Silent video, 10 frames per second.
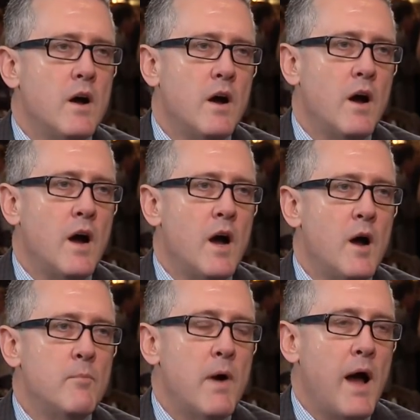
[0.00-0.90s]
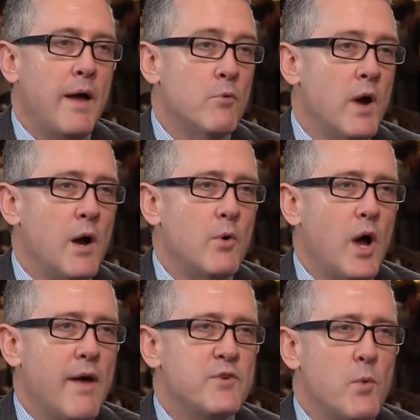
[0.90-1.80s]
Um, I, well, we'll
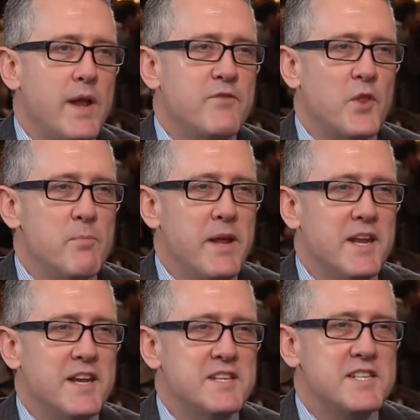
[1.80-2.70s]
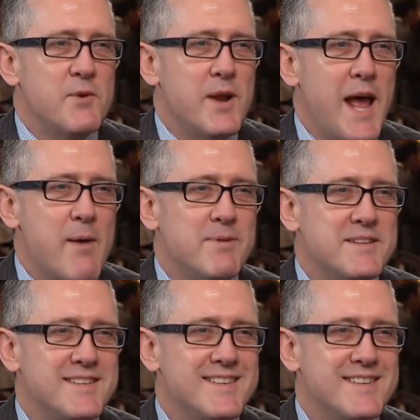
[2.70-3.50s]
have to wait for the meeting and see what happens.